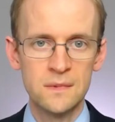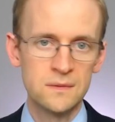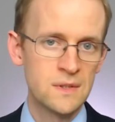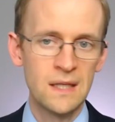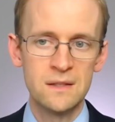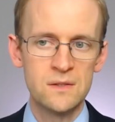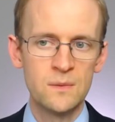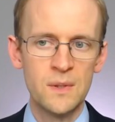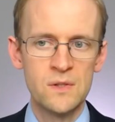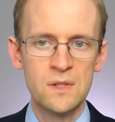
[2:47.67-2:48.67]
or share
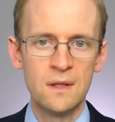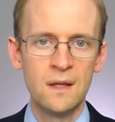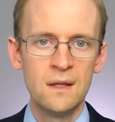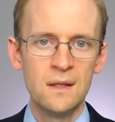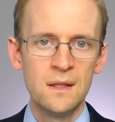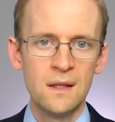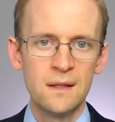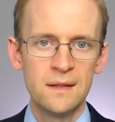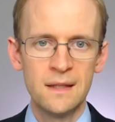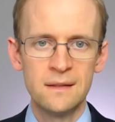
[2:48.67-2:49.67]
distribution,
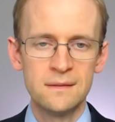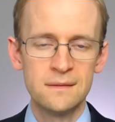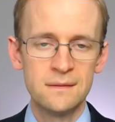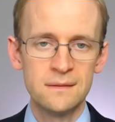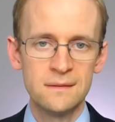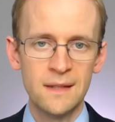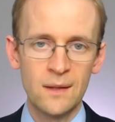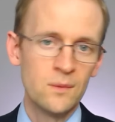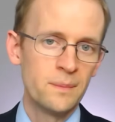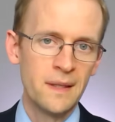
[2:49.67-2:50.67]
then
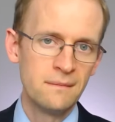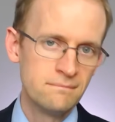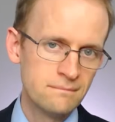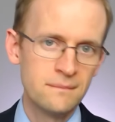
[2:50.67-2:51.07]
that will be